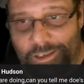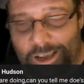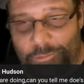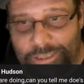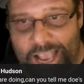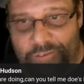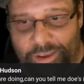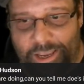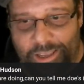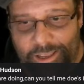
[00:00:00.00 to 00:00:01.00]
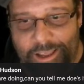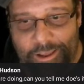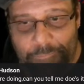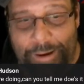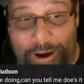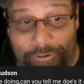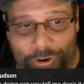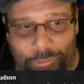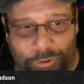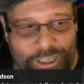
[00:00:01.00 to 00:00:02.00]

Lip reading: I was having paranormal